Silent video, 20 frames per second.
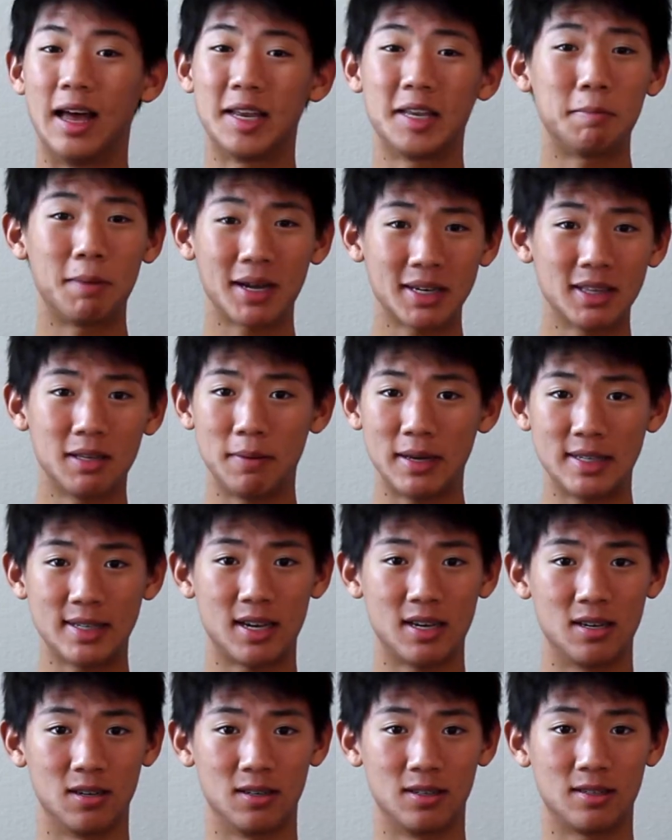Now back to the base
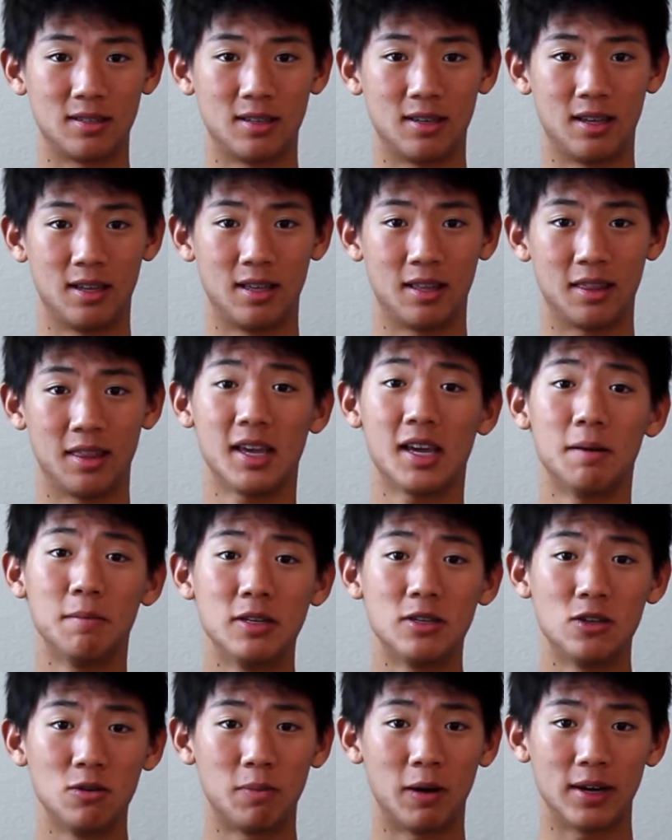editors. They come
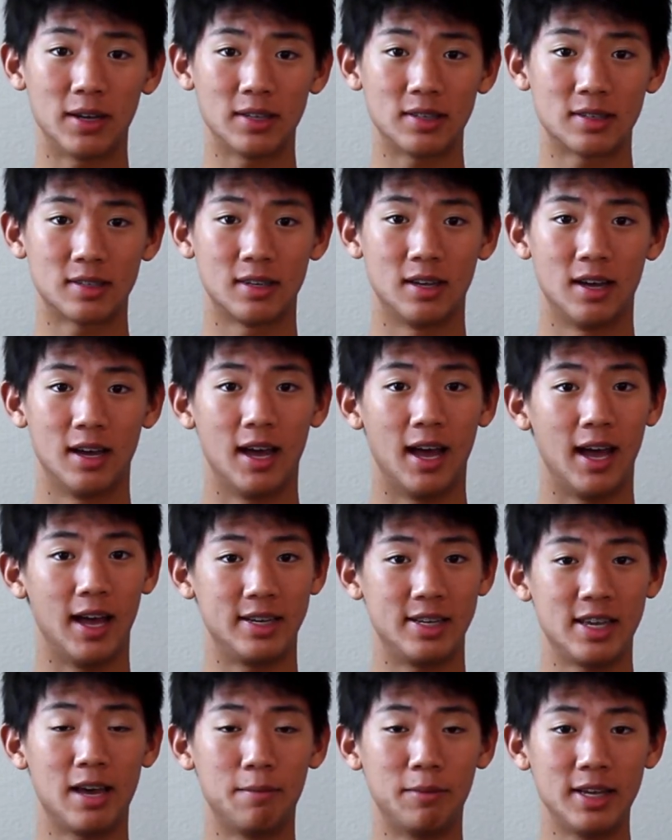in two parts, a
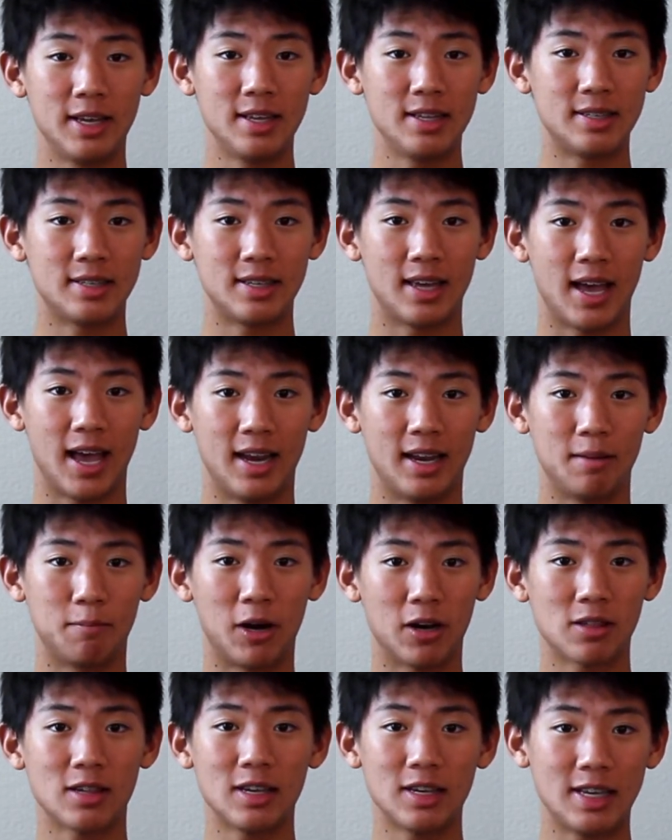deaminase and a
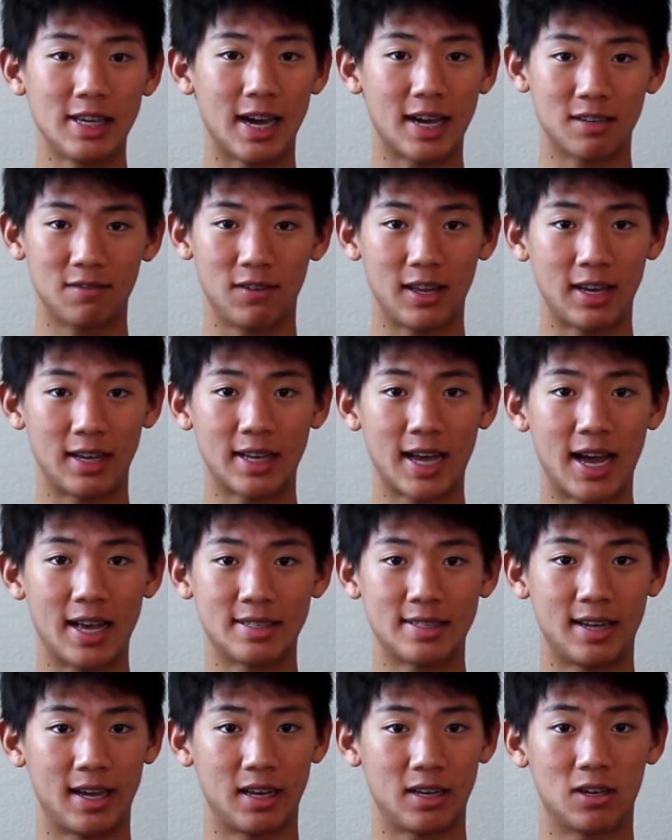partially deactivated
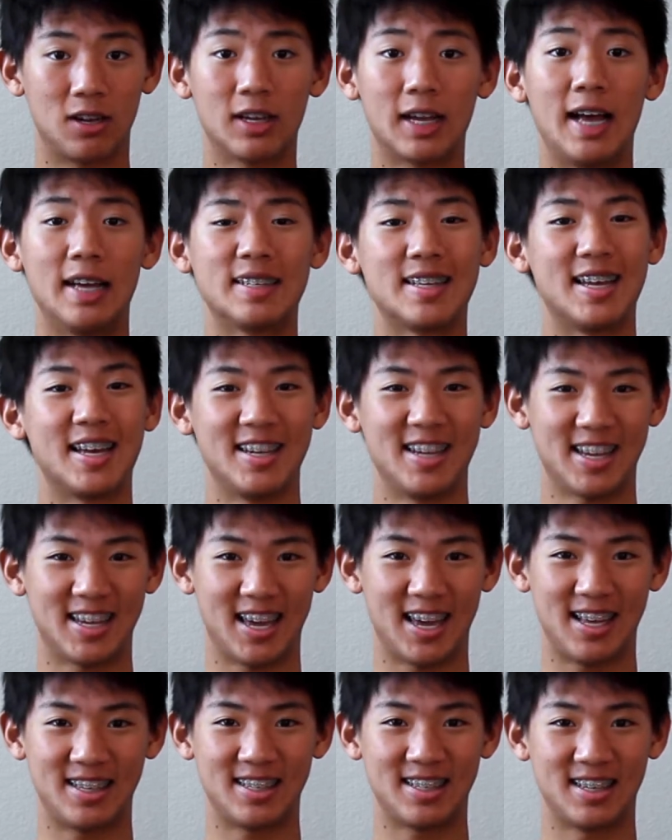Cas9 called Cas9
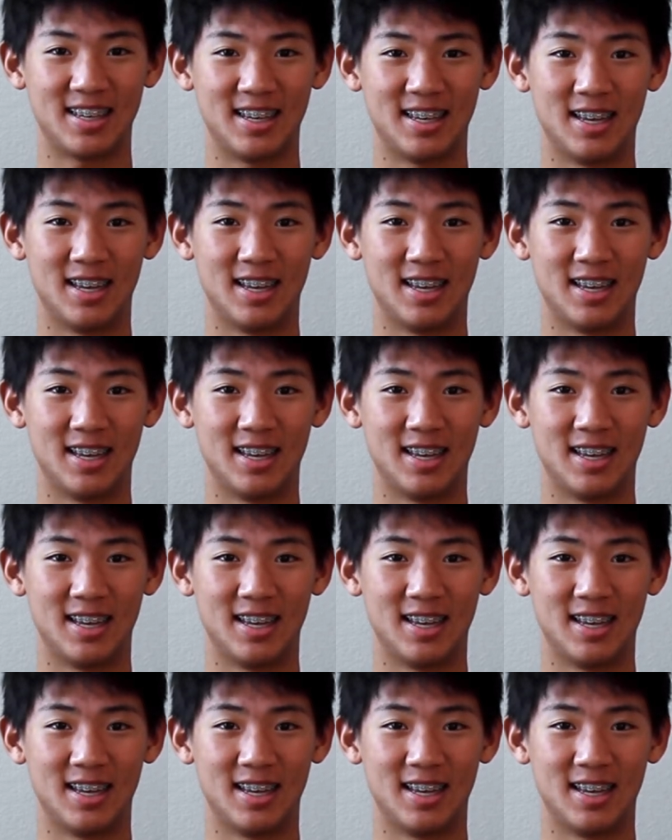nickase.